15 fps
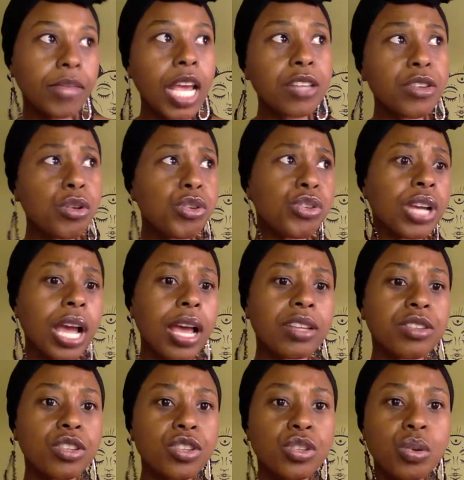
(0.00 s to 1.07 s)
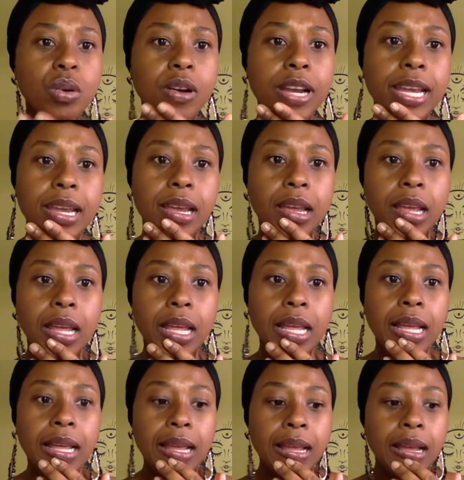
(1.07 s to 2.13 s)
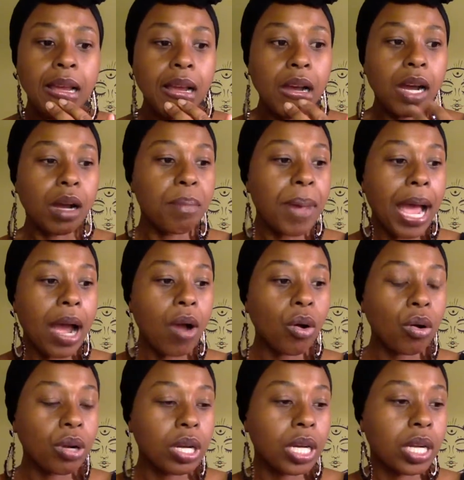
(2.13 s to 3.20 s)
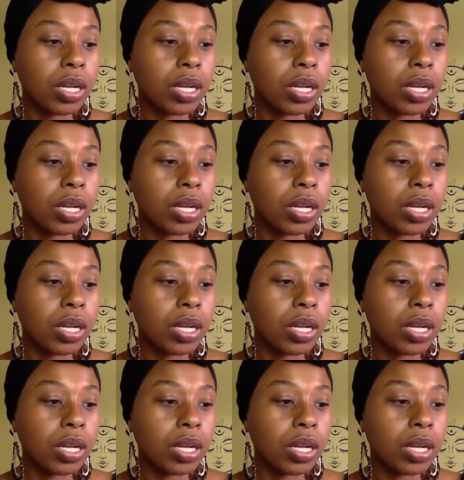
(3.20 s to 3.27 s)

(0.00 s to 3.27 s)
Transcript: I told you guys the story about,